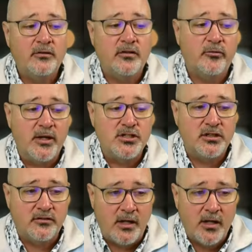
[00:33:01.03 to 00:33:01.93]
information
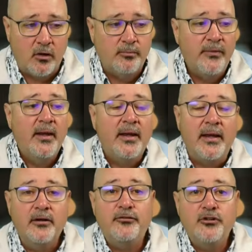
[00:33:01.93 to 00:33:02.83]
is unknown.
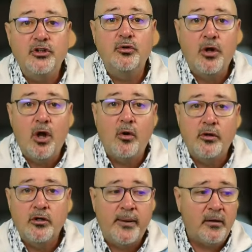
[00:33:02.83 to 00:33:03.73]
If you know
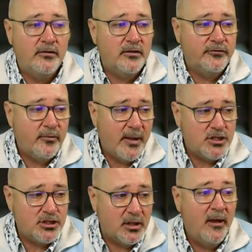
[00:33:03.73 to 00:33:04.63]
your parents'
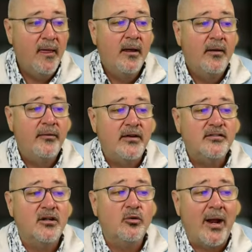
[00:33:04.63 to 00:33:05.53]
information, they
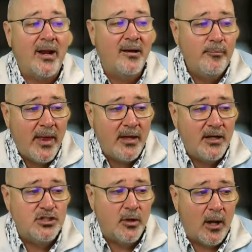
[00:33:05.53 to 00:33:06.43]
still recommend
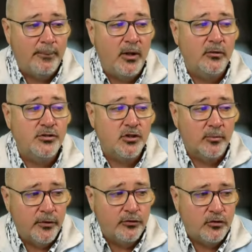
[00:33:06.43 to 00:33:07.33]
you upload your
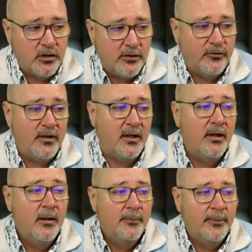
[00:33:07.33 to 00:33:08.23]
birth certificate,
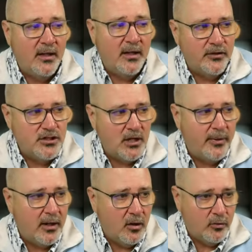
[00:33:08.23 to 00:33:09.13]
PDF and
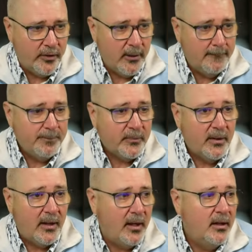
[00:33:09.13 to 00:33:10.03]
JPEG only.
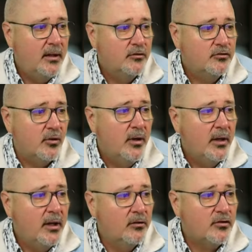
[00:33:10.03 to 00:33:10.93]
Okay, so
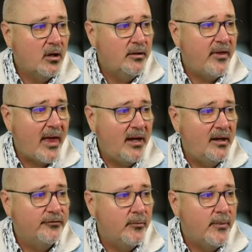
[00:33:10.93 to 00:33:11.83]
here's all of that
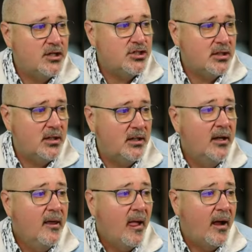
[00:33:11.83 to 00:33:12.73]
information.
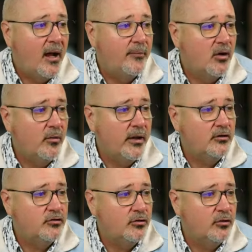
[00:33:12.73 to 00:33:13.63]
I'm going
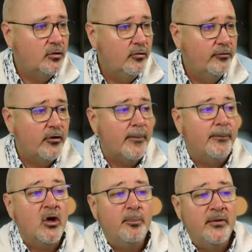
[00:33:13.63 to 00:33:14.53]
to, for the
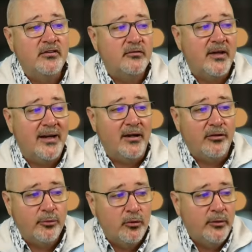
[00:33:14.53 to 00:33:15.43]
purpose of getting
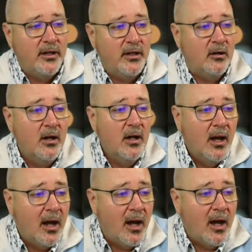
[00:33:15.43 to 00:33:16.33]
through here,
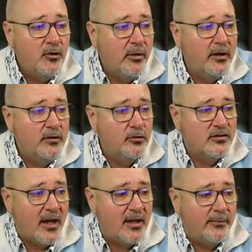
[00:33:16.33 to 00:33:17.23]
I'm going to
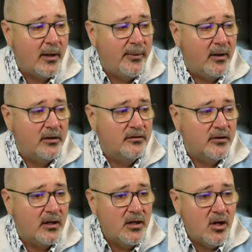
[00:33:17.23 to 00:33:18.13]
say that my parent is
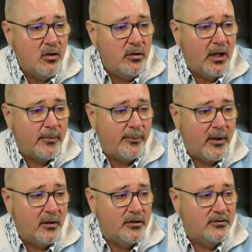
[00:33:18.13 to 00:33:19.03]
unknown and my
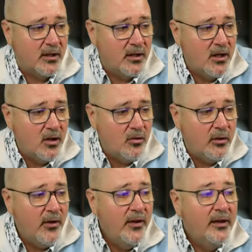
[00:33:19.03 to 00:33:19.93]
parent is
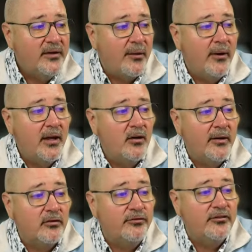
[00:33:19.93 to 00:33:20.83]
unknown. That way I don't have
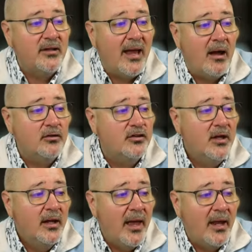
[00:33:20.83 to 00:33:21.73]
to fill out
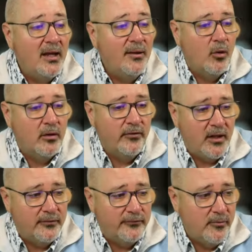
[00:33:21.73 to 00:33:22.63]
any more of the
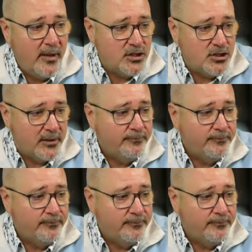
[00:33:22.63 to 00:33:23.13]
information.